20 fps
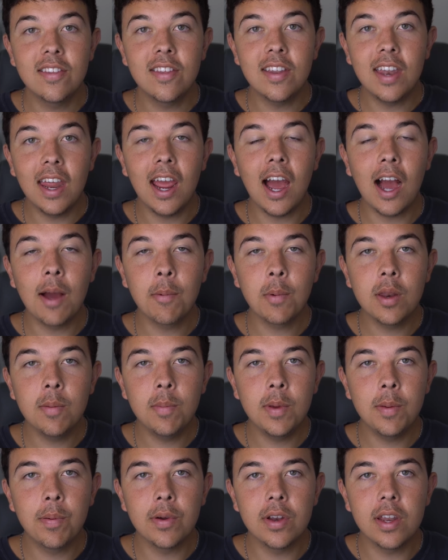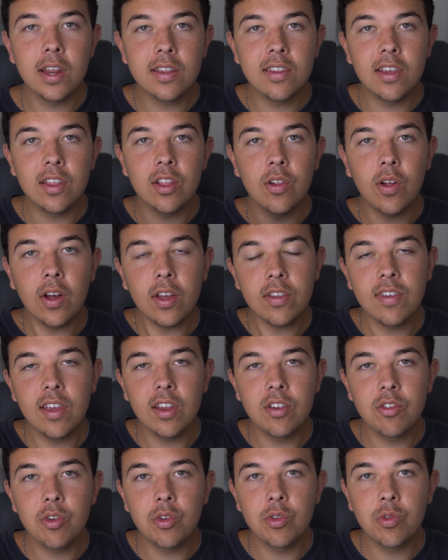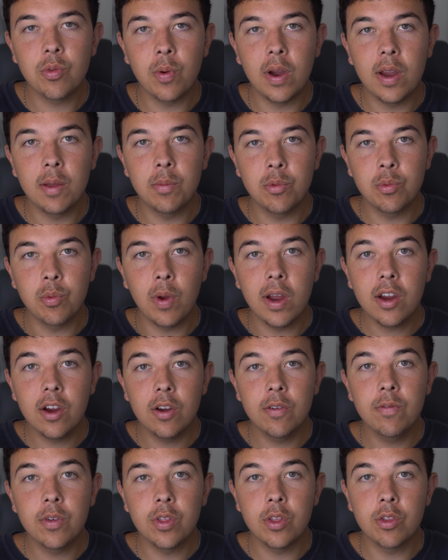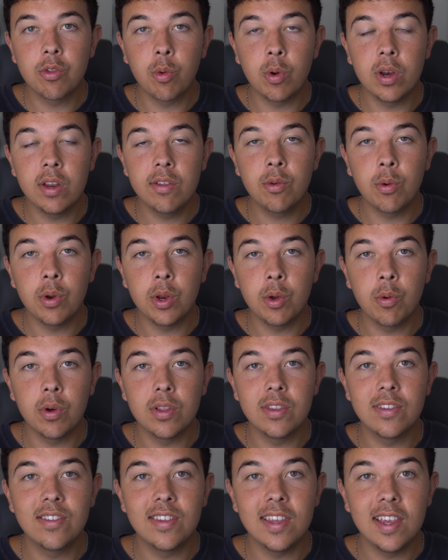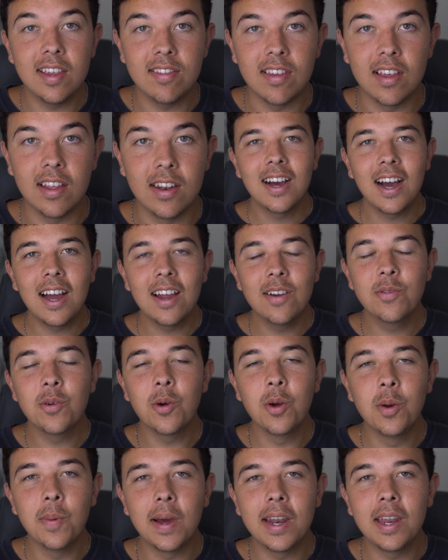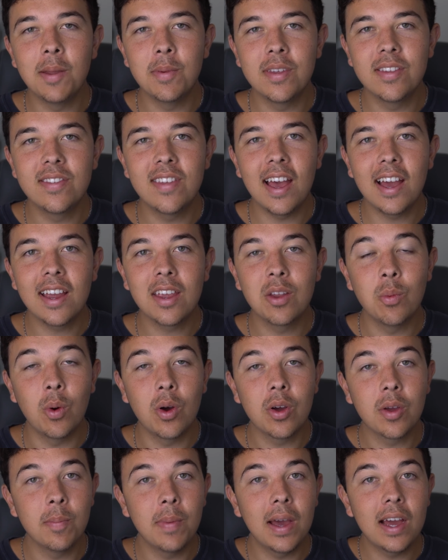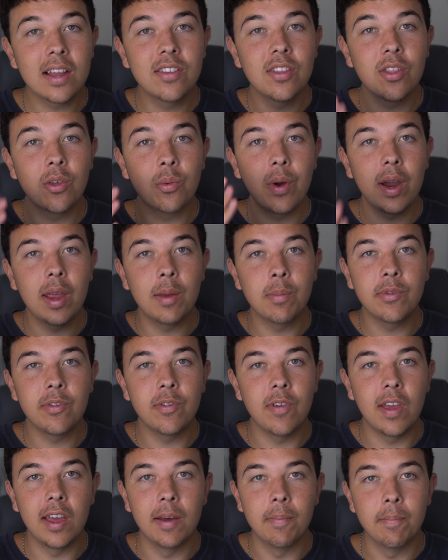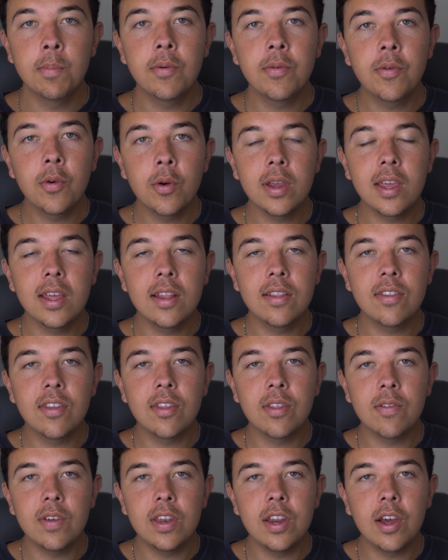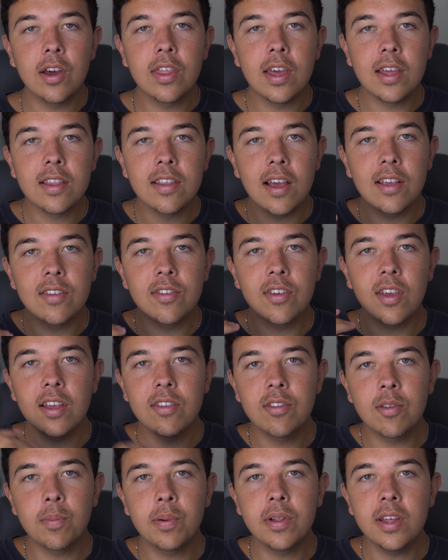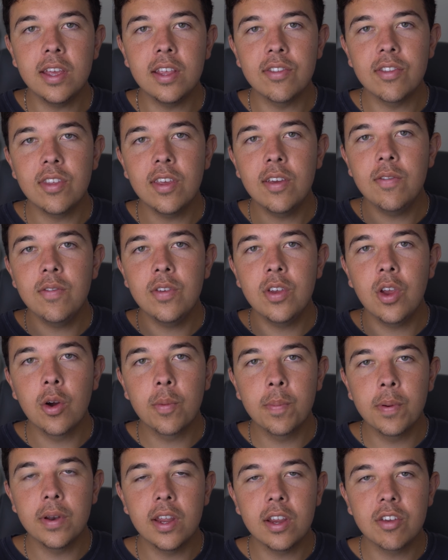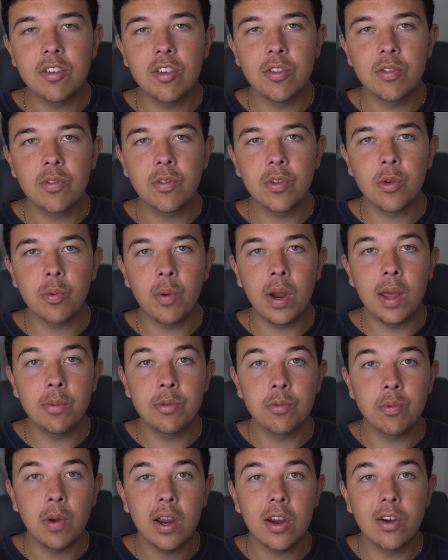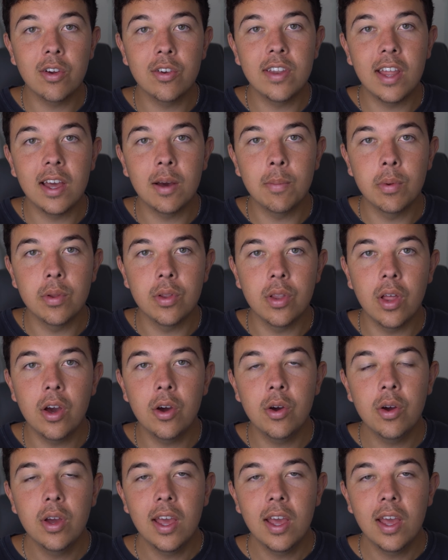Today I'm going to be predicting the Los Angeles Rams record for the 2021 season. Hi everyone, my name is Zach and welcome back to the Rams fam. Before we get into the video, I'd like to ask you guys to please leave your predictions for the Rams record down below,